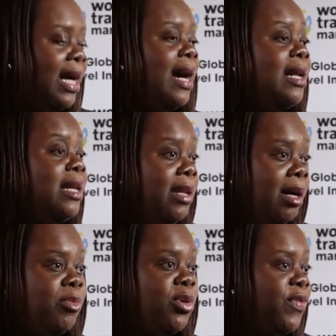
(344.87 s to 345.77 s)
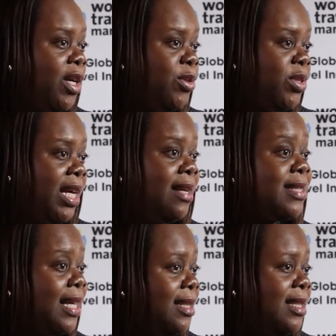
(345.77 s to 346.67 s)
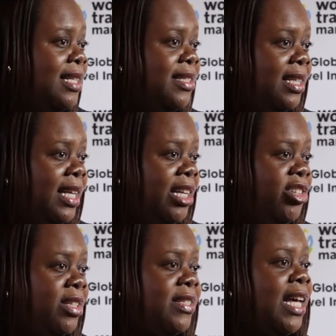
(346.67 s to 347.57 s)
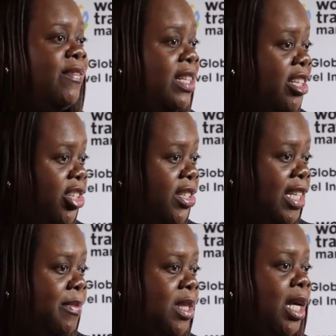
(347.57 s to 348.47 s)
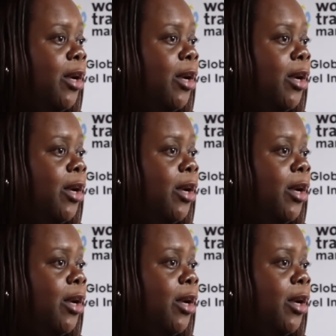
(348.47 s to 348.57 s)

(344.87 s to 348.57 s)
and a number of hotels and destinations have initiatives